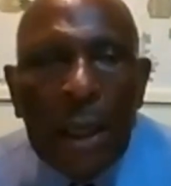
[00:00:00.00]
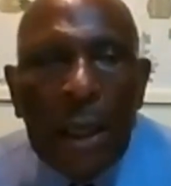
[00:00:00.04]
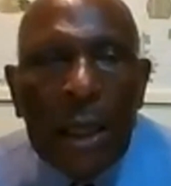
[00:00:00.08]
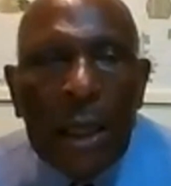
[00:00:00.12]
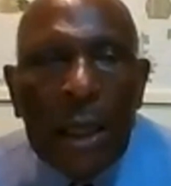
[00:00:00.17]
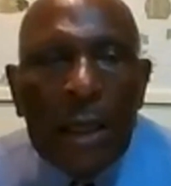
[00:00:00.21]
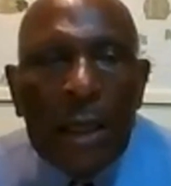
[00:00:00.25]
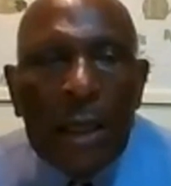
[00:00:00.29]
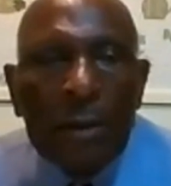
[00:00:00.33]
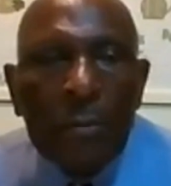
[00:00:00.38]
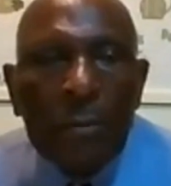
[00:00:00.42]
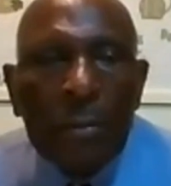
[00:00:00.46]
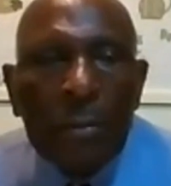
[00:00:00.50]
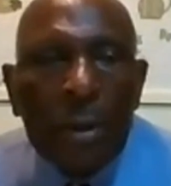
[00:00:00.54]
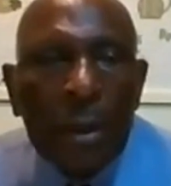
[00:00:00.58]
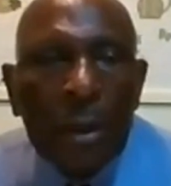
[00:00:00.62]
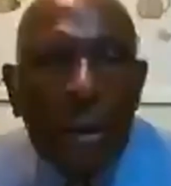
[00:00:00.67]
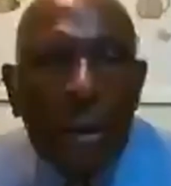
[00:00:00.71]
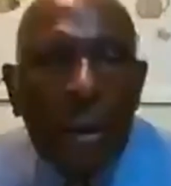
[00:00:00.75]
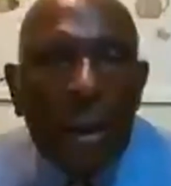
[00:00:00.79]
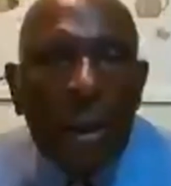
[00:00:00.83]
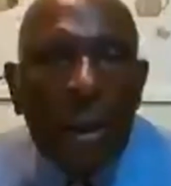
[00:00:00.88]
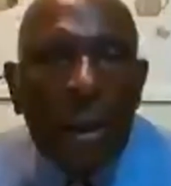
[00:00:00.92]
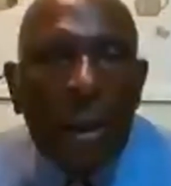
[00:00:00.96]
And
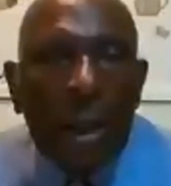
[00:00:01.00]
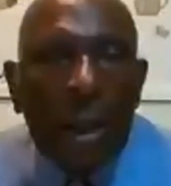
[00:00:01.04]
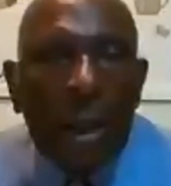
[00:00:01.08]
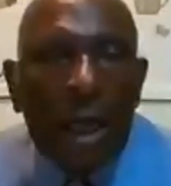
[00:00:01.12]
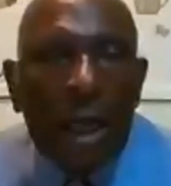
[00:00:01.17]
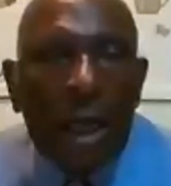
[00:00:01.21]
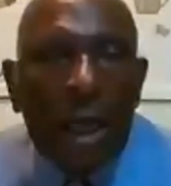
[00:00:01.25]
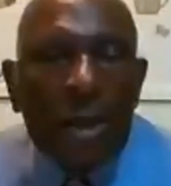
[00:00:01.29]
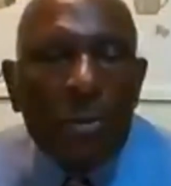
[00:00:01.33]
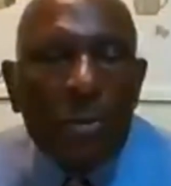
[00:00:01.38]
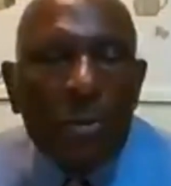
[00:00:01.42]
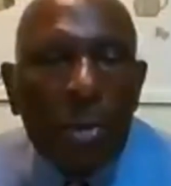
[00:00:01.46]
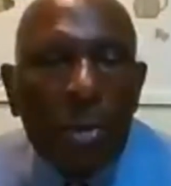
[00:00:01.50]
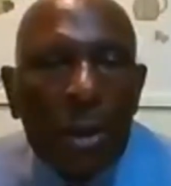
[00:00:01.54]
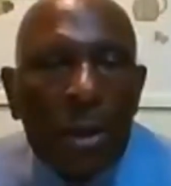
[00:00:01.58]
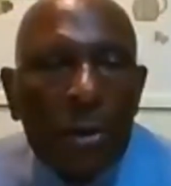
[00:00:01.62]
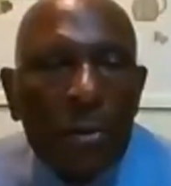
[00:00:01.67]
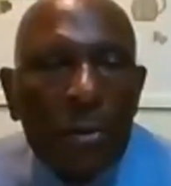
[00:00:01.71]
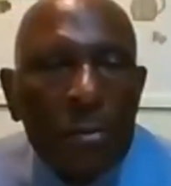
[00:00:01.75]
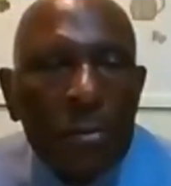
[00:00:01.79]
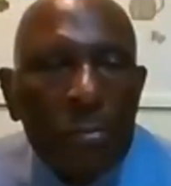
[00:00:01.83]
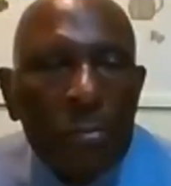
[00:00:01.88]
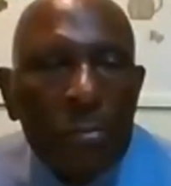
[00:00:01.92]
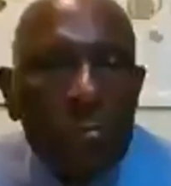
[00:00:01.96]
as
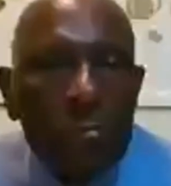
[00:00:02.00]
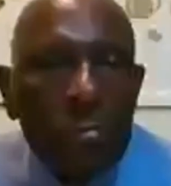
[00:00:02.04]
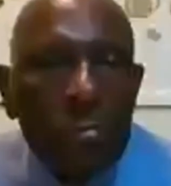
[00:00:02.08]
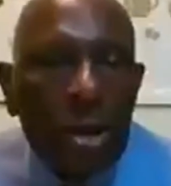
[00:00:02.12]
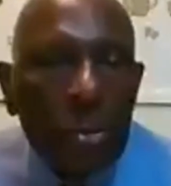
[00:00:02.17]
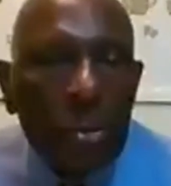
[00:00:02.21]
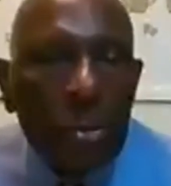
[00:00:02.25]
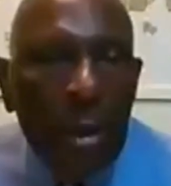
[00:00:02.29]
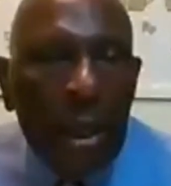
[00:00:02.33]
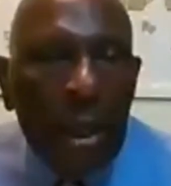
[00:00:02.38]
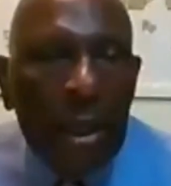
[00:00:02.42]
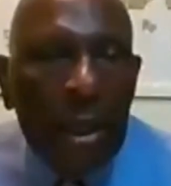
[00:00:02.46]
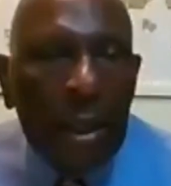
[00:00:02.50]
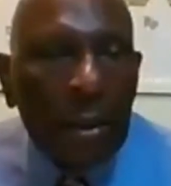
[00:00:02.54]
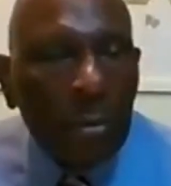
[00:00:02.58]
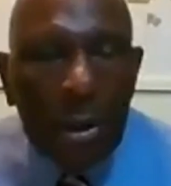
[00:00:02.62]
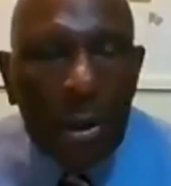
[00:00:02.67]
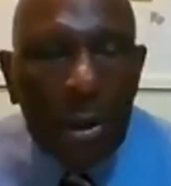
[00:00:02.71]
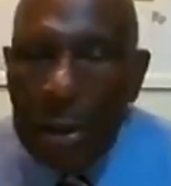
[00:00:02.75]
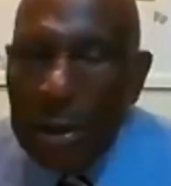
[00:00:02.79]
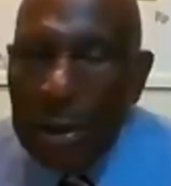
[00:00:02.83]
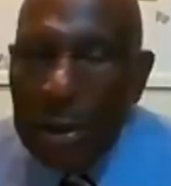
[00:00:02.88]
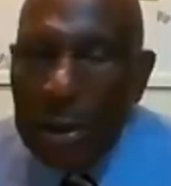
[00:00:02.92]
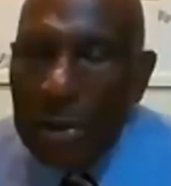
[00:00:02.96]
Brother Brother Mac,
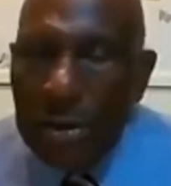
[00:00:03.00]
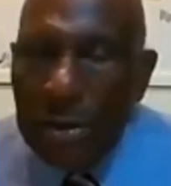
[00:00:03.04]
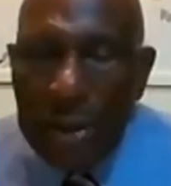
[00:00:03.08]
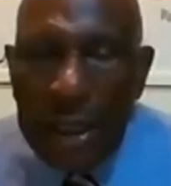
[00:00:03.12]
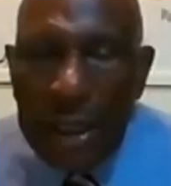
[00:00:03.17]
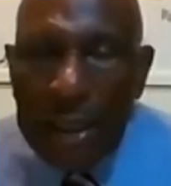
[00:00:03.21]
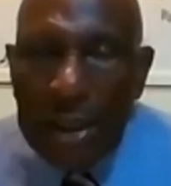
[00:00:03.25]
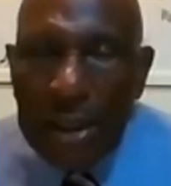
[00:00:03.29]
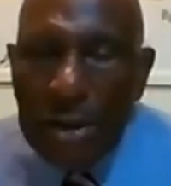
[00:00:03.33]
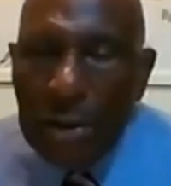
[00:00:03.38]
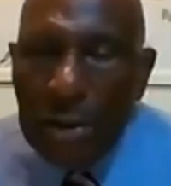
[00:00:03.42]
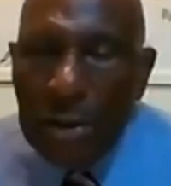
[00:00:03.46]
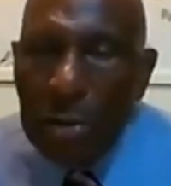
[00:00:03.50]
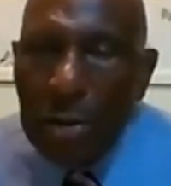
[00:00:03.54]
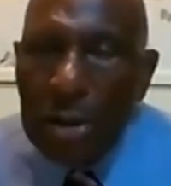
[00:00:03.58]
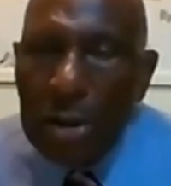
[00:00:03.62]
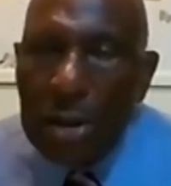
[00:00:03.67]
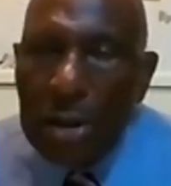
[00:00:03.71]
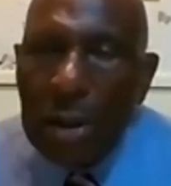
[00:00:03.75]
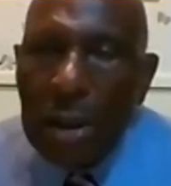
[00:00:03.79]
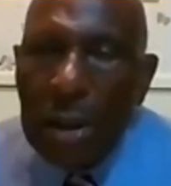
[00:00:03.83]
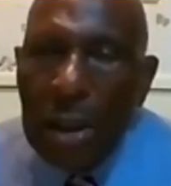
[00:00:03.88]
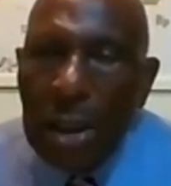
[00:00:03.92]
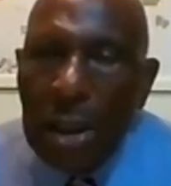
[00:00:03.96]
Brother Stanley
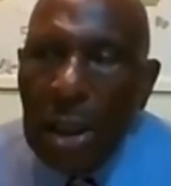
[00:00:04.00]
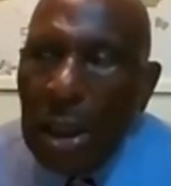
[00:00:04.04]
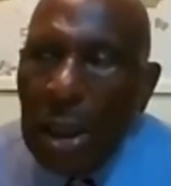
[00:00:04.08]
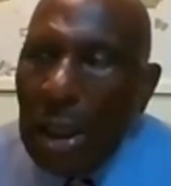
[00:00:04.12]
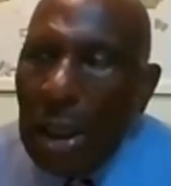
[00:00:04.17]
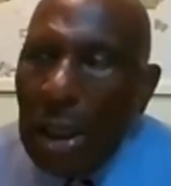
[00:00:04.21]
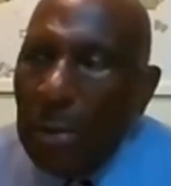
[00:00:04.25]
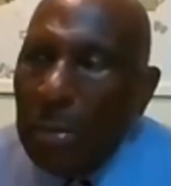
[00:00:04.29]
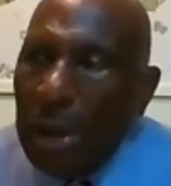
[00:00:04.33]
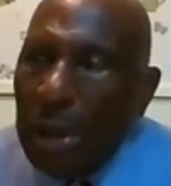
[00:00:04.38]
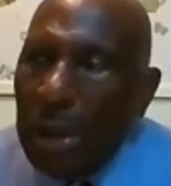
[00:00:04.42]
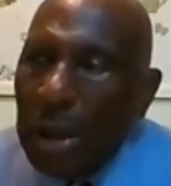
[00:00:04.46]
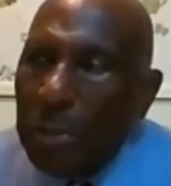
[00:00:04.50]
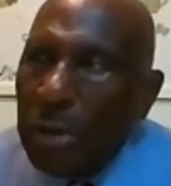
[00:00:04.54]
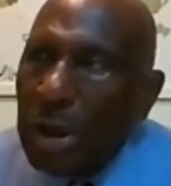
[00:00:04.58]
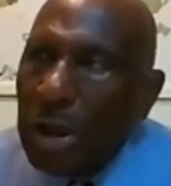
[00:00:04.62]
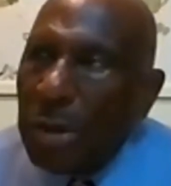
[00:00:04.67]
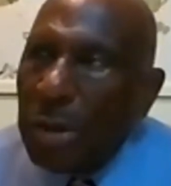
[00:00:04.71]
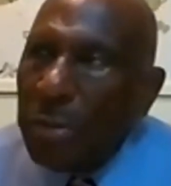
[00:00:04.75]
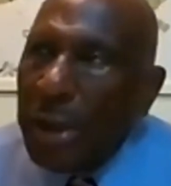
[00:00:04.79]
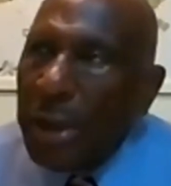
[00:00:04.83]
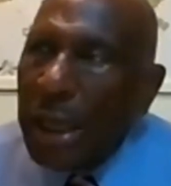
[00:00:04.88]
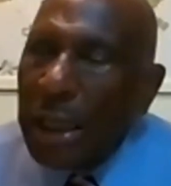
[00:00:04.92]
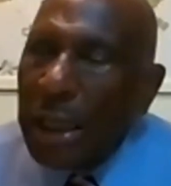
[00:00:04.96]
told us, about Brother